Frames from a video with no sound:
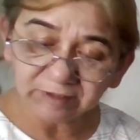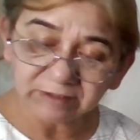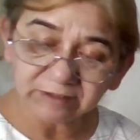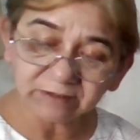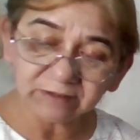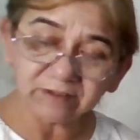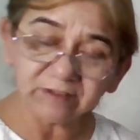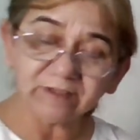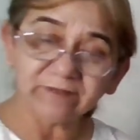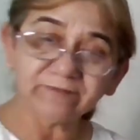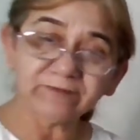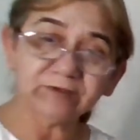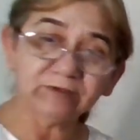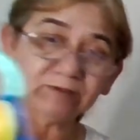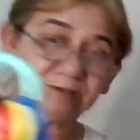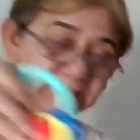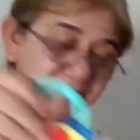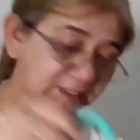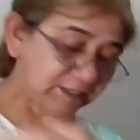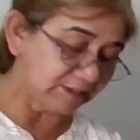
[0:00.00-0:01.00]
I still have to
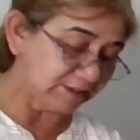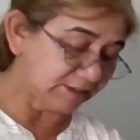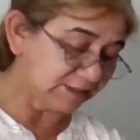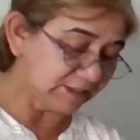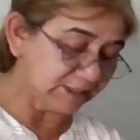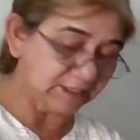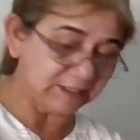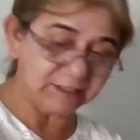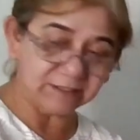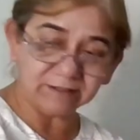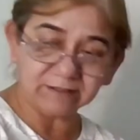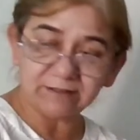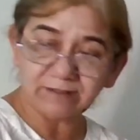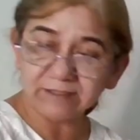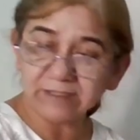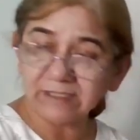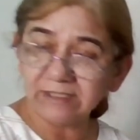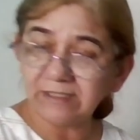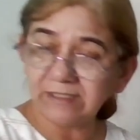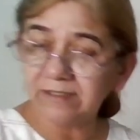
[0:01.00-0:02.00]
sanitize
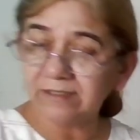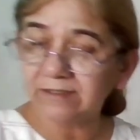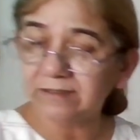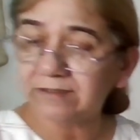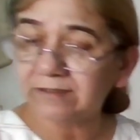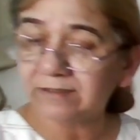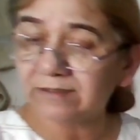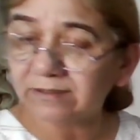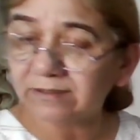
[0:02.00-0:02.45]
these.